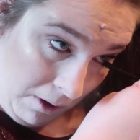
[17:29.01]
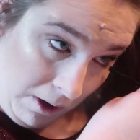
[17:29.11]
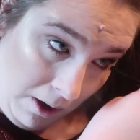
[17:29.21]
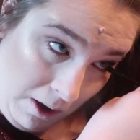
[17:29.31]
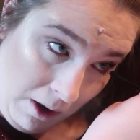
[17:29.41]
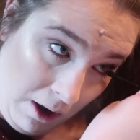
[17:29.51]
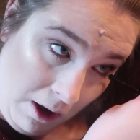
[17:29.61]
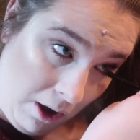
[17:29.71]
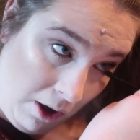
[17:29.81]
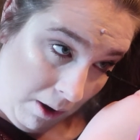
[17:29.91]
And
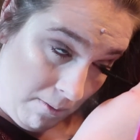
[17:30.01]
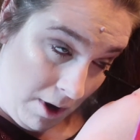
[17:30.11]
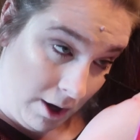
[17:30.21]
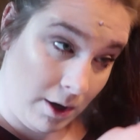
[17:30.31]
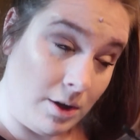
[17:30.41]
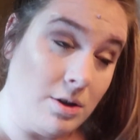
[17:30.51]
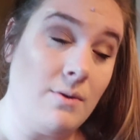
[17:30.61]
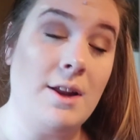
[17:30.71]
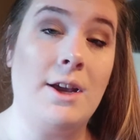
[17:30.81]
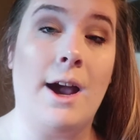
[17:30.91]
I'm not going to do
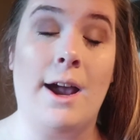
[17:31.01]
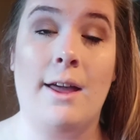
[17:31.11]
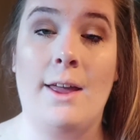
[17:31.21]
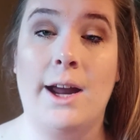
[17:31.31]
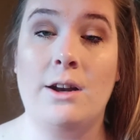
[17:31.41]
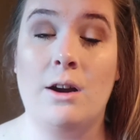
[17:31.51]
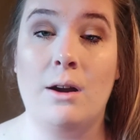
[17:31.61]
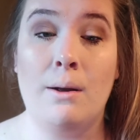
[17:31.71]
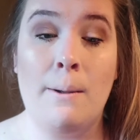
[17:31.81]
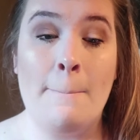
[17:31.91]
any
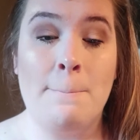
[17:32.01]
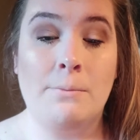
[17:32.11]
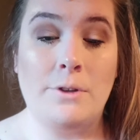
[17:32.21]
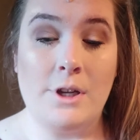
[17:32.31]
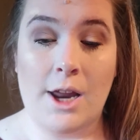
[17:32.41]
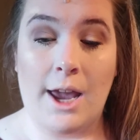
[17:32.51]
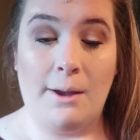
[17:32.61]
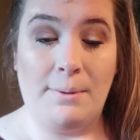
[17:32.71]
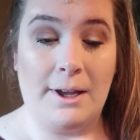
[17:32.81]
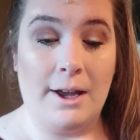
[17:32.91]
eyeliner
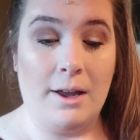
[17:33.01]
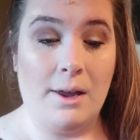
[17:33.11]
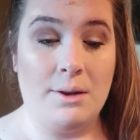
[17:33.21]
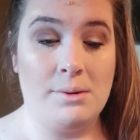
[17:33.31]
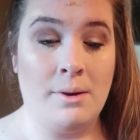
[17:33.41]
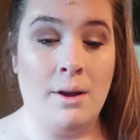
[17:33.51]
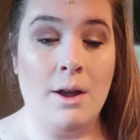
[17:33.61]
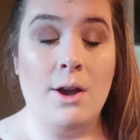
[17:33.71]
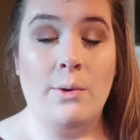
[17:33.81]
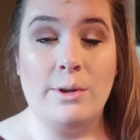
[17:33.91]
today because
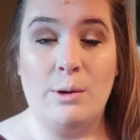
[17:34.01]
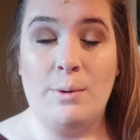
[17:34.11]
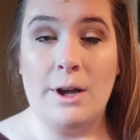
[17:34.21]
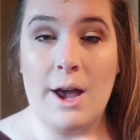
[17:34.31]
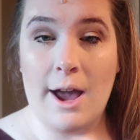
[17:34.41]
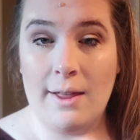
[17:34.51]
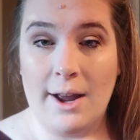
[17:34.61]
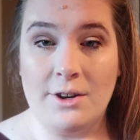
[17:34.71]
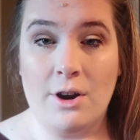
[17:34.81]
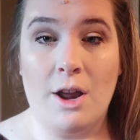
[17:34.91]
when you put
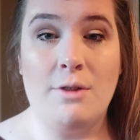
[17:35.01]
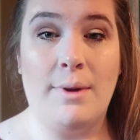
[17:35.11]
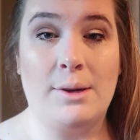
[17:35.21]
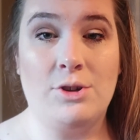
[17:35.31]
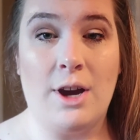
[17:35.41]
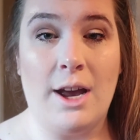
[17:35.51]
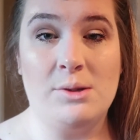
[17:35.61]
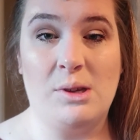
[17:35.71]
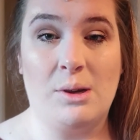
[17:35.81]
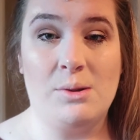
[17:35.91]
eyeliner on, it makes your
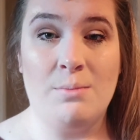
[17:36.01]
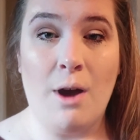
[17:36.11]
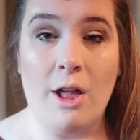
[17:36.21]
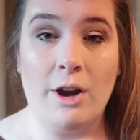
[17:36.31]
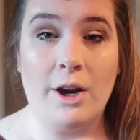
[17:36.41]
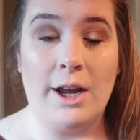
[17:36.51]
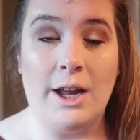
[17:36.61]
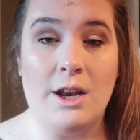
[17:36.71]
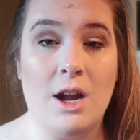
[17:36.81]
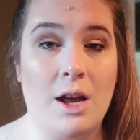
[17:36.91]
eyes look smaller
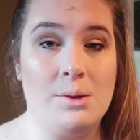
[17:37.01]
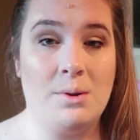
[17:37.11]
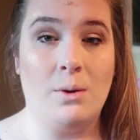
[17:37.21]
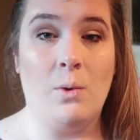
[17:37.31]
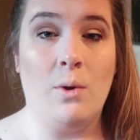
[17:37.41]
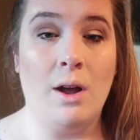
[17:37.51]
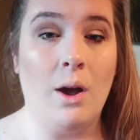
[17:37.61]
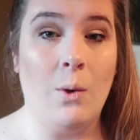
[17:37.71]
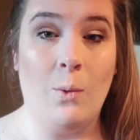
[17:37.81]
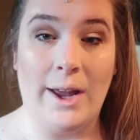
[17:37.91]
and not so
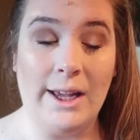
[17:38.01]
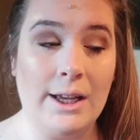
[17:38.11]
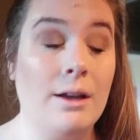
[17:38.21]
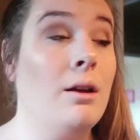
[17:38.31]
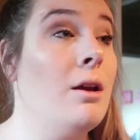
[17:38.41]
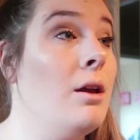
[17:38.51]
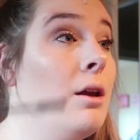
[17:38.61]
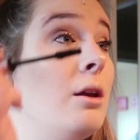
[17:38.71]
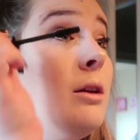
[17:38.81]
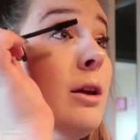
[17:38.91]
awake.
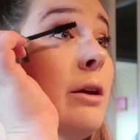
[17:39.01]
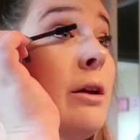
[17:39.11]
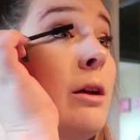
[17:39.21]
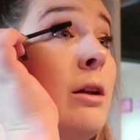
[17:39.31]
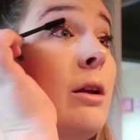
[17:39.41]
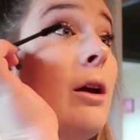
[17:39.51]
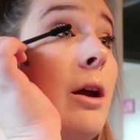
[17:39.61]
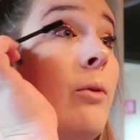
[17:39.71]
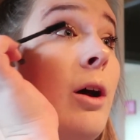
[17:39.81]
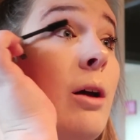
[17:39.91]
And
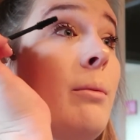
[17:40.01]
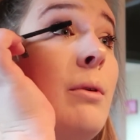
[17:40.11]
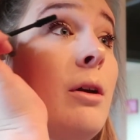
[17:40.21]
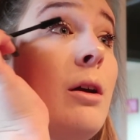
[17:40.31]
I want